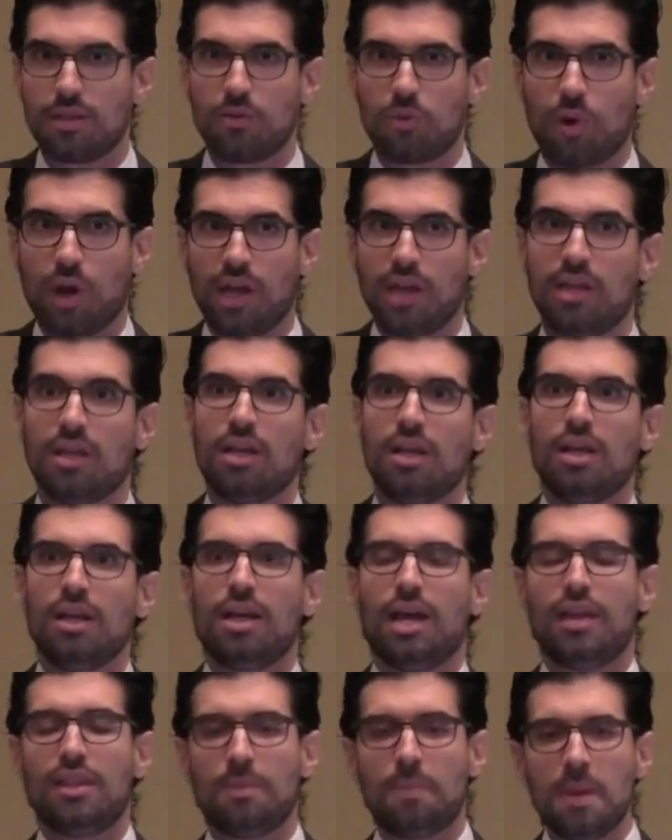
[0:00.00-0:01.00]
right?
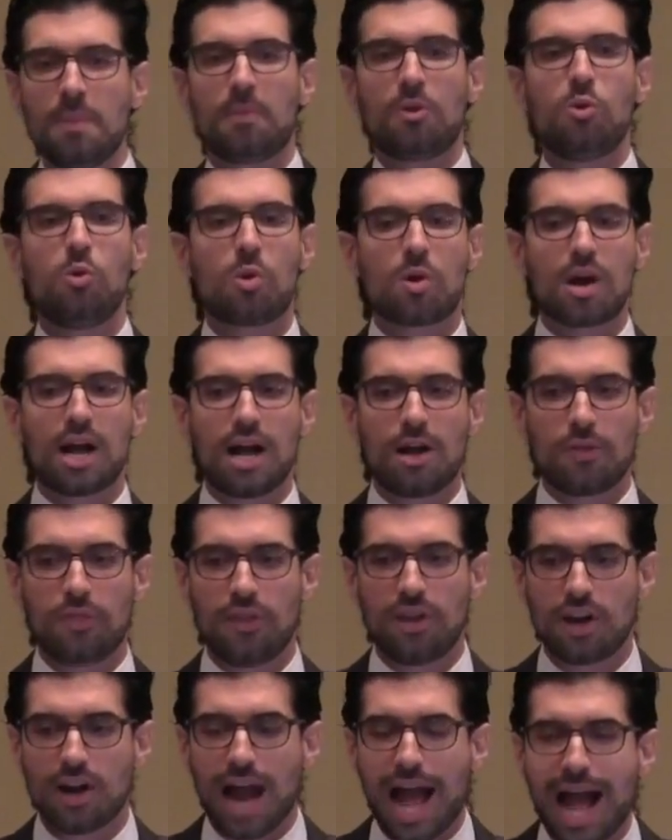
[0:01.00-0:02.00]
And the people who are out
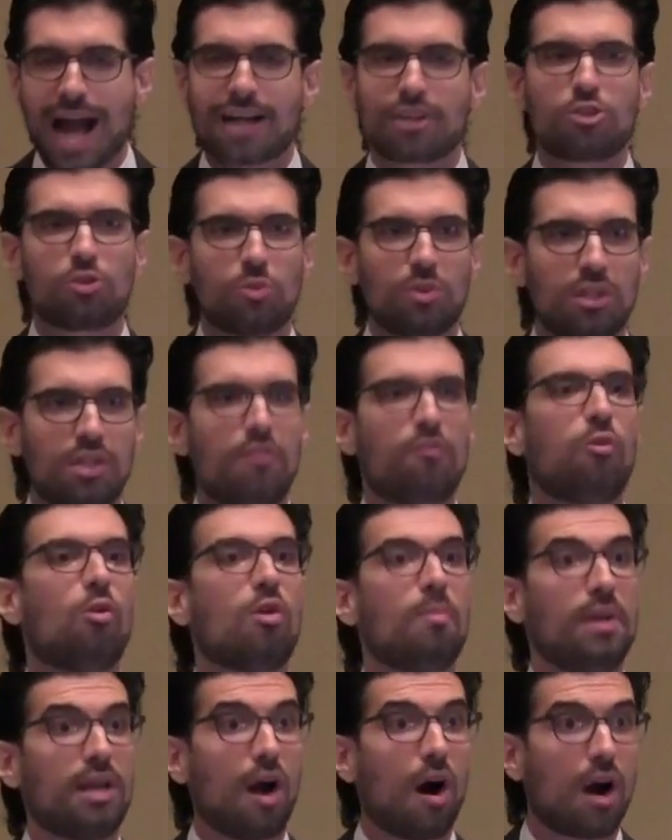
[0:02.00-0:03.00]
there actually
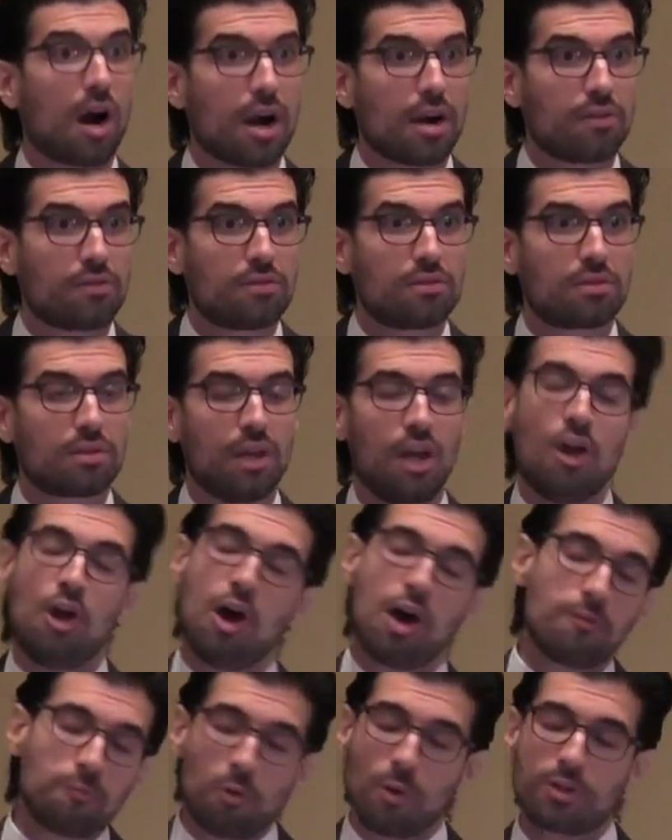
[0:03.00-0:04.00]
forming hearts,
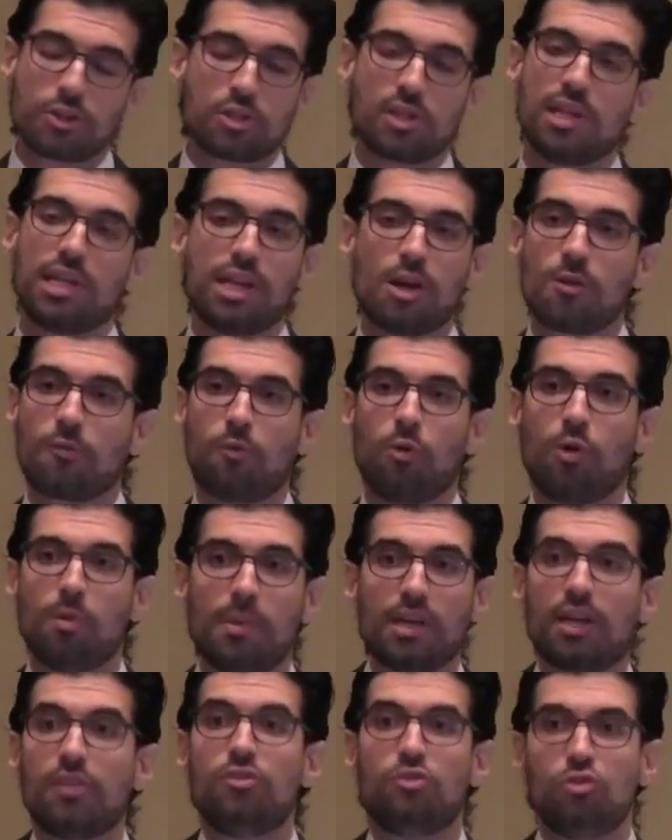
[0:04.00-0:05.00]
unfortunately, are
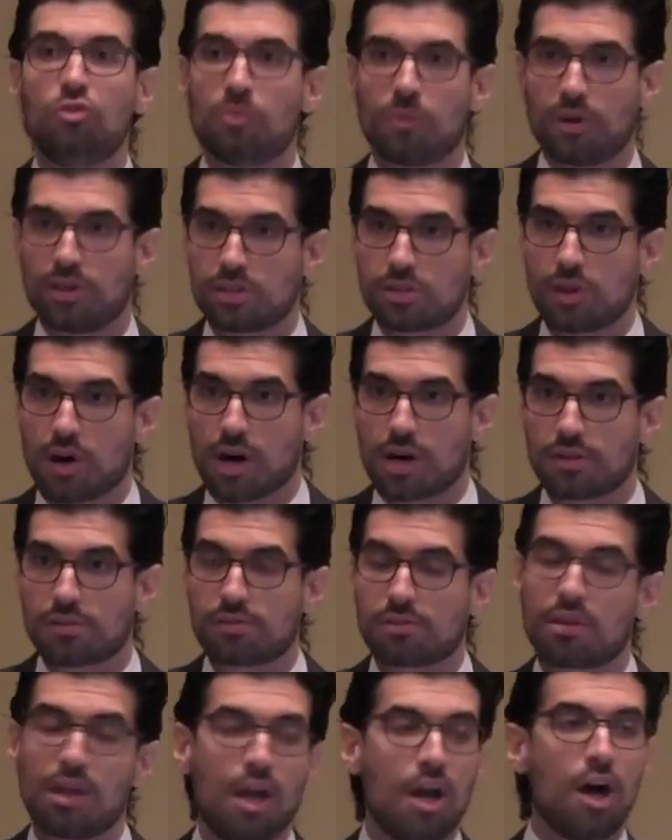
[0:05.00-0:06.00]
forming consumerist
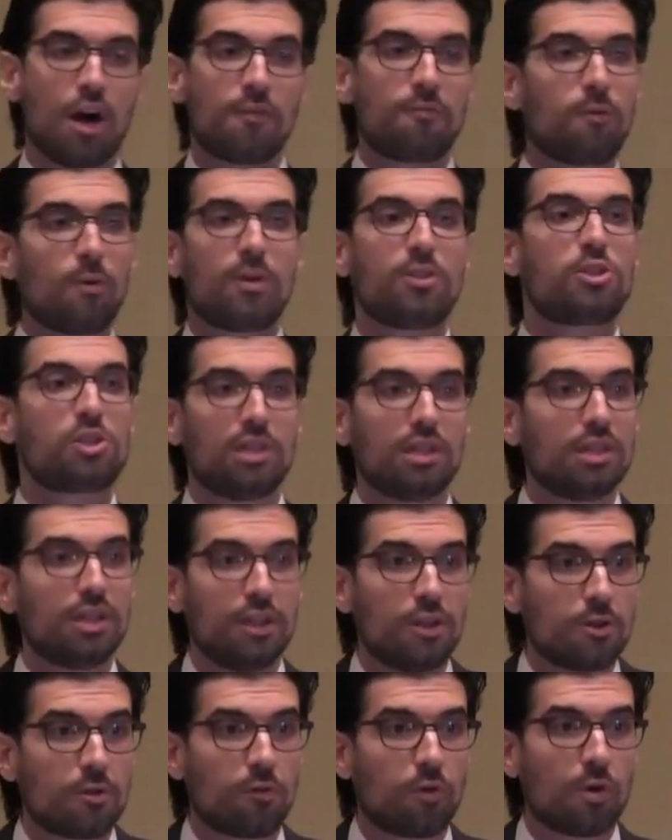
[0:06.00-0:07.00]
hearts. Unfortunately,
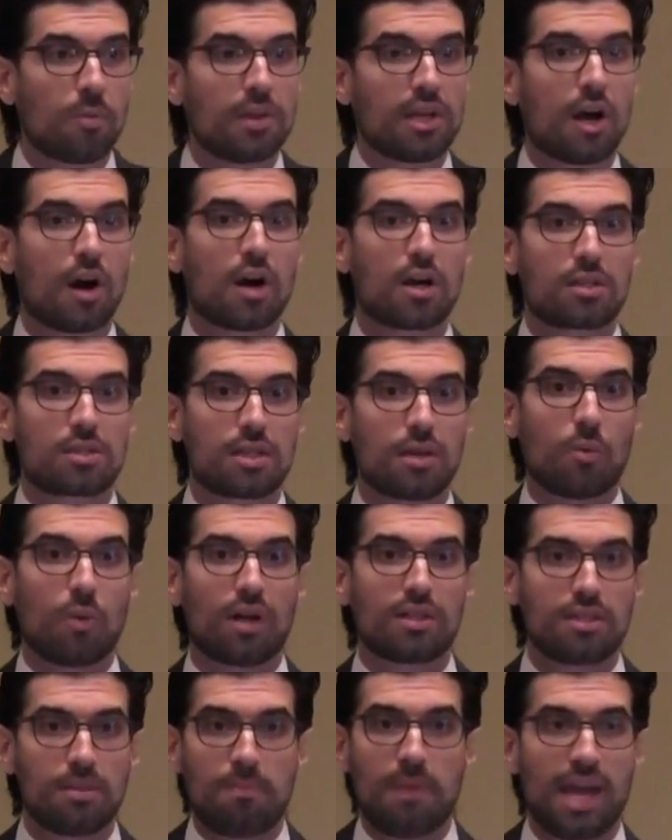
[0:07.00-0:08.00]
they're forming hearts that
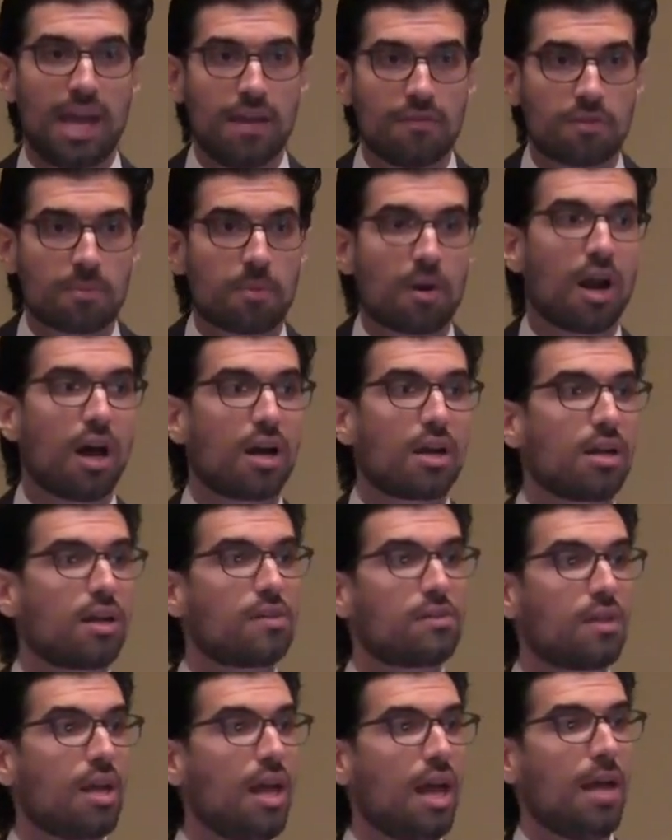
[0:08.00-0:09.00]
want to pay for
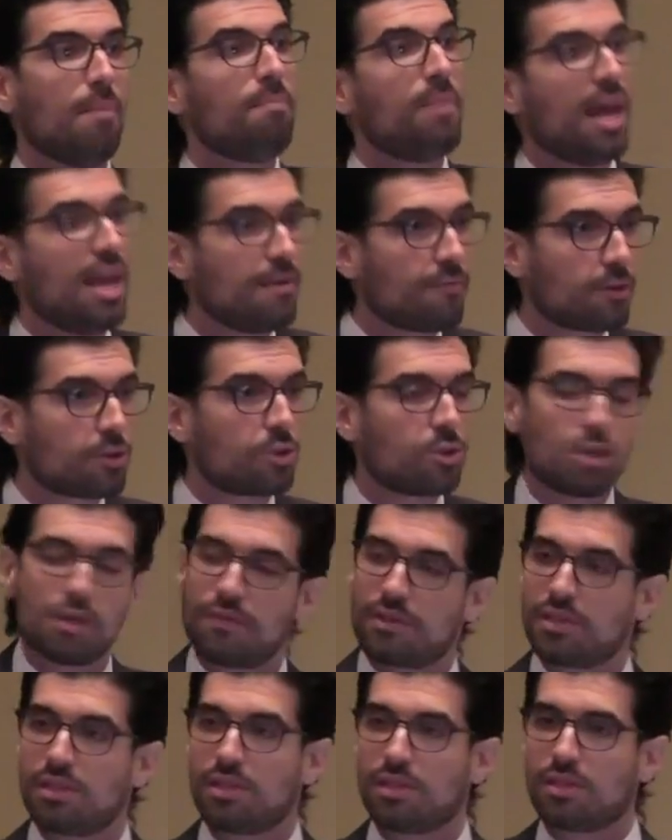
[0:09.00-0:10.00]
products and pay for
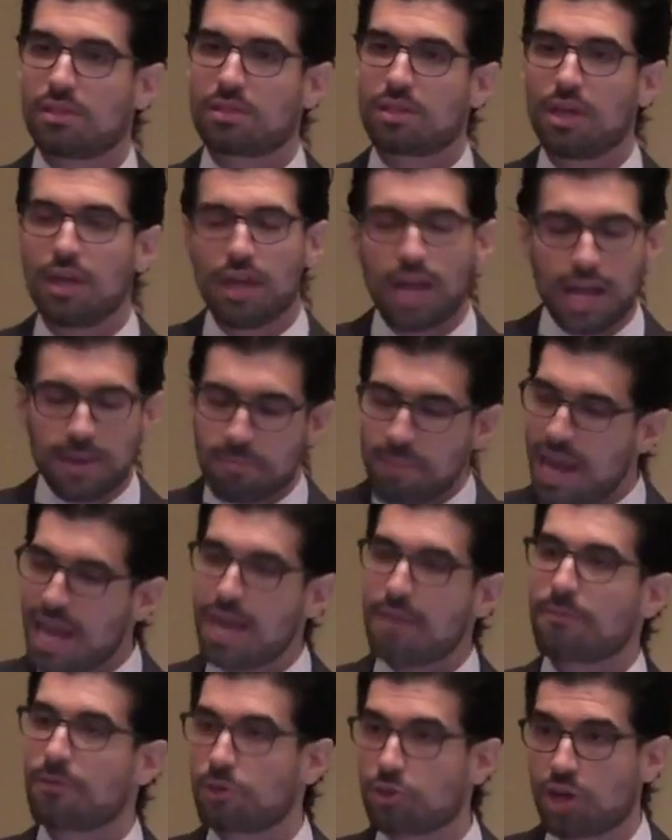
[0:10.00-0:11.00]
services and
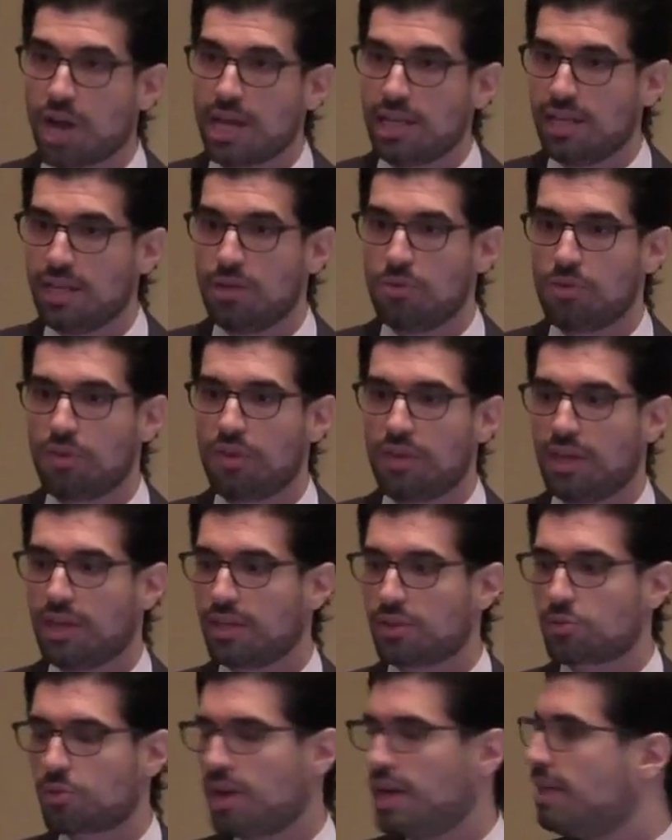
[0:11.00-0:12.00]
pay for shiny new
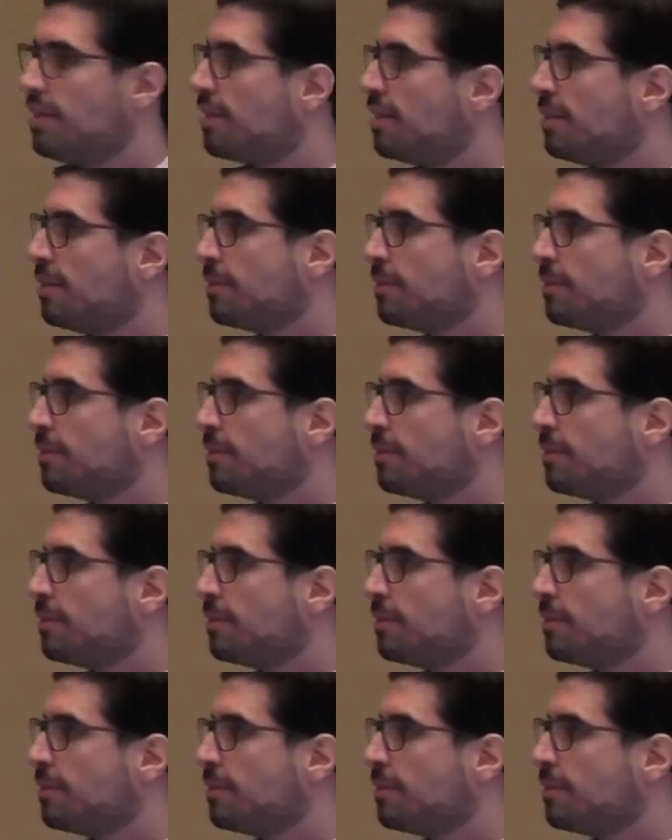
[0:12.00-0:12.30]
things, right?